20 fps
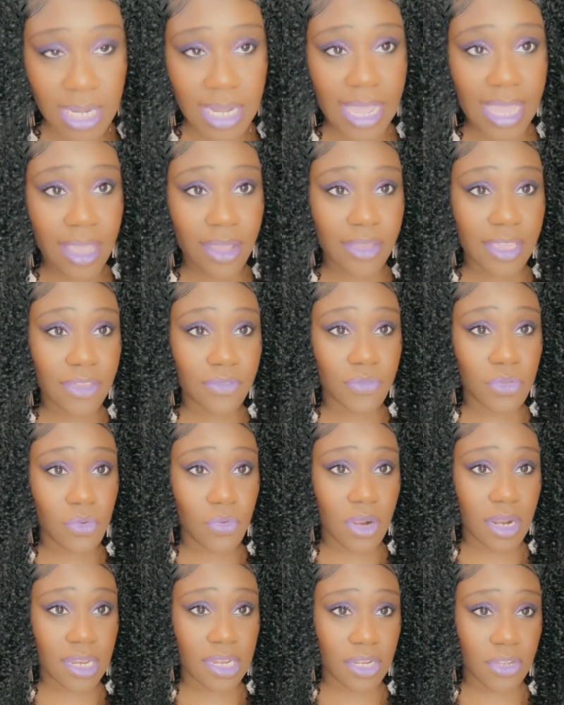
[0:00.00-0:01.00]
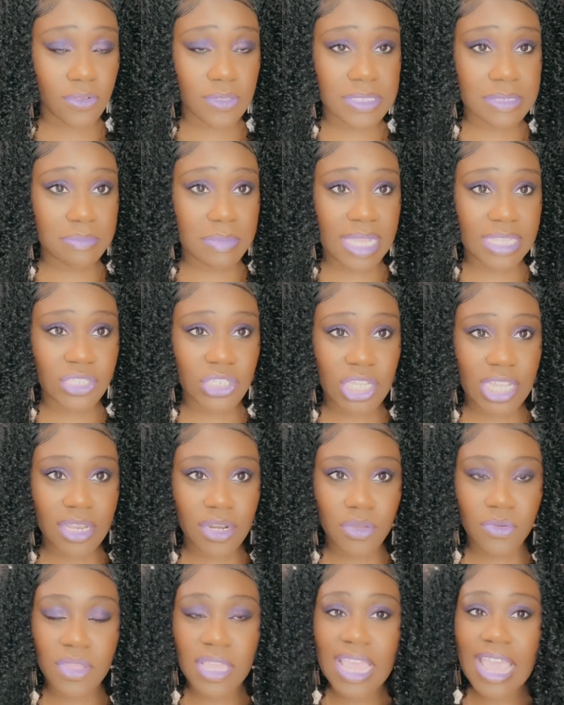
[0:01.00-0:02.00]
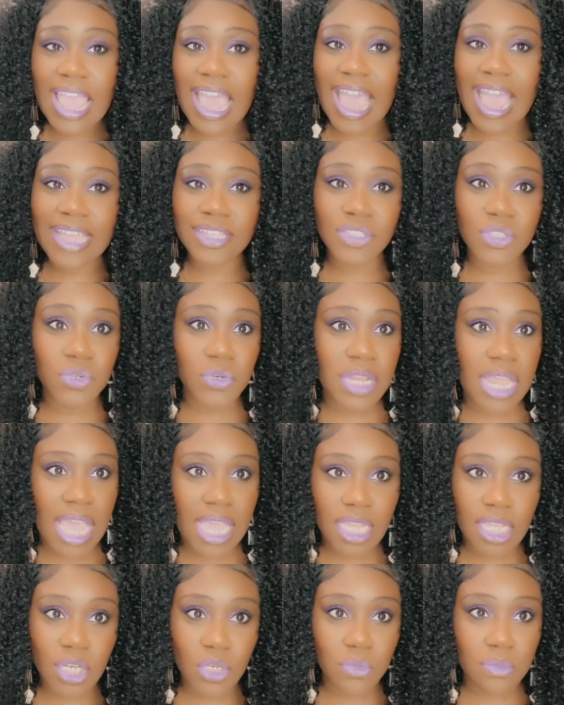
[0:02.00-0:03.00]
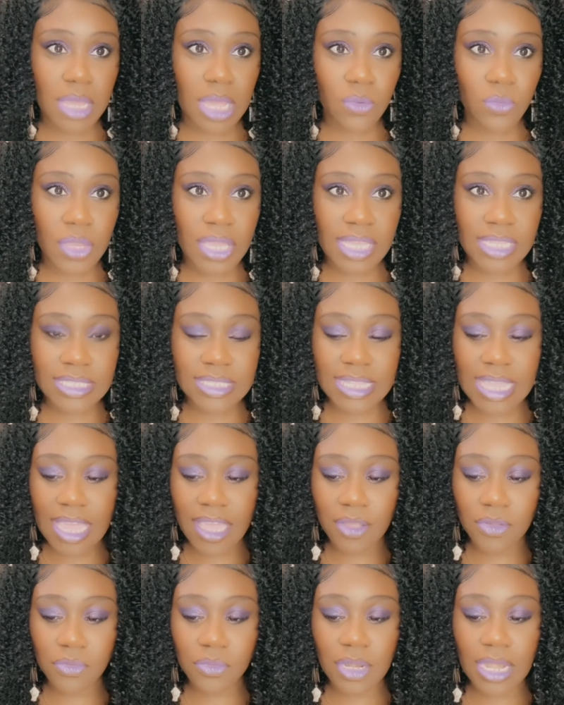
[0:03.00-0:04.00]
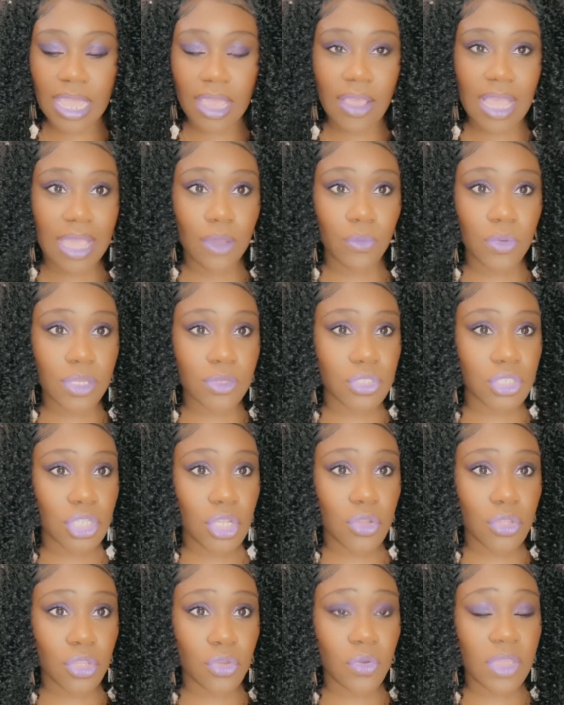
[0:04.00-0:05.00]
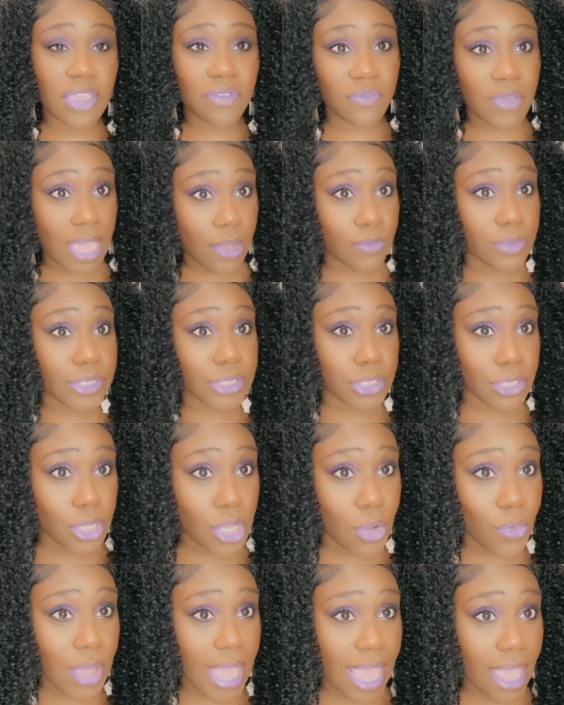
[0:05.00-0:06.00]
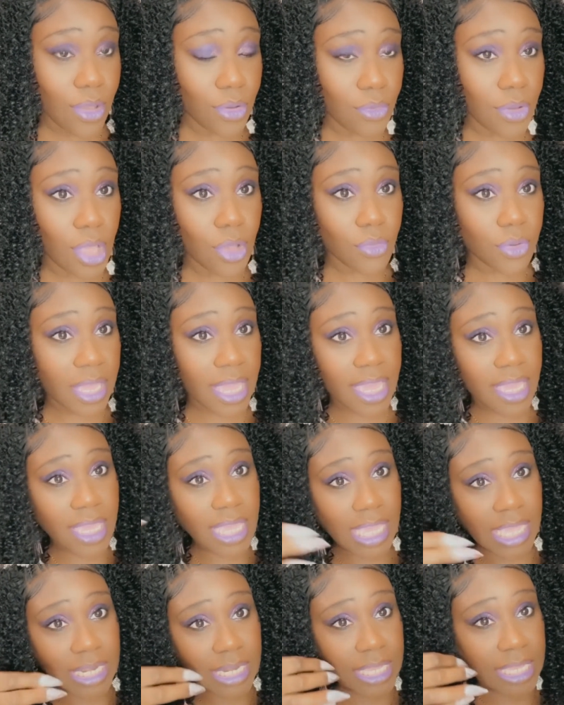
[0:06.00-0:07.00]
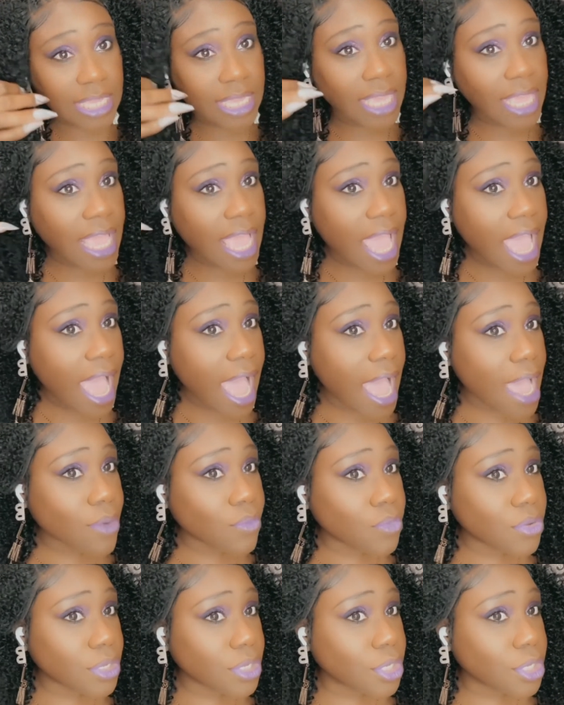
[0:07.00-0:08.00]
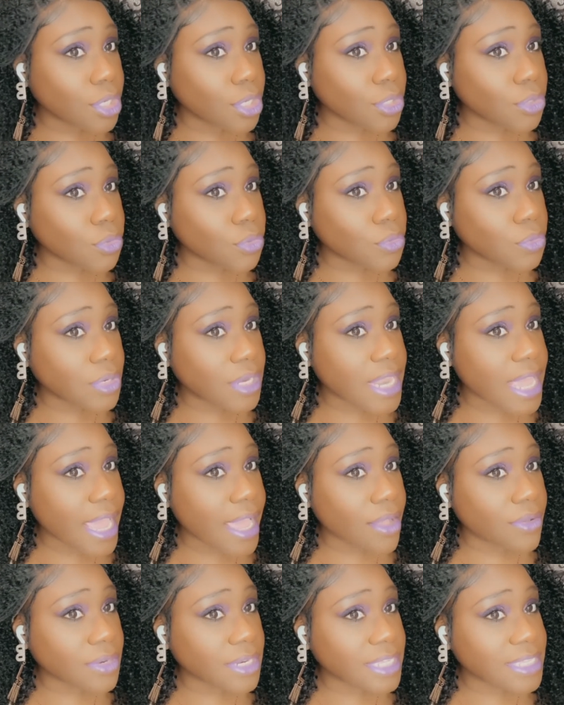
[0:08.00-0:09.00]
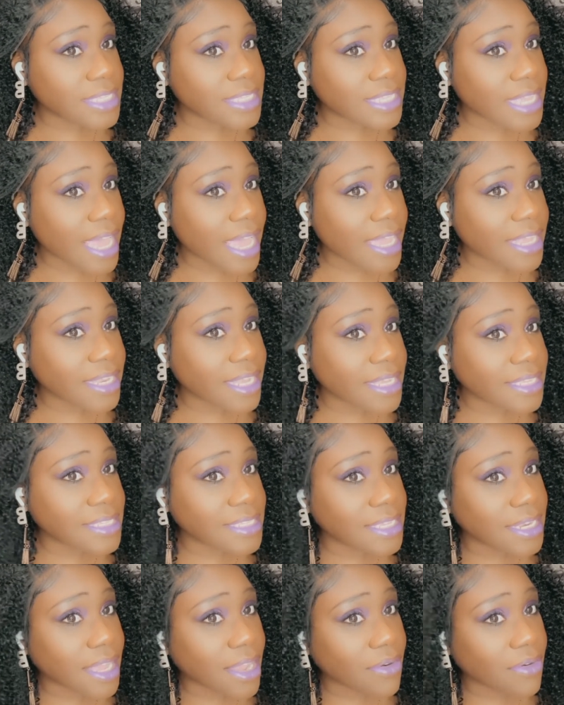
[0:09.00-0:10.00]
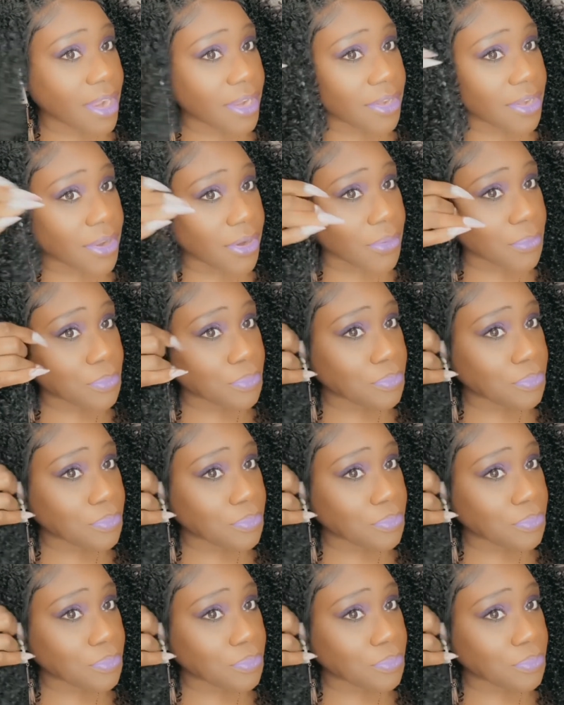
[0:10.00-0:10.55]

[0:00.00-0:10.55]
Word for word: Now, if you are new to my channel, I do not glue my wigs down. Now, I will show you if I was to go out, okay, honey, I would glue down this side. Y'all see that right there?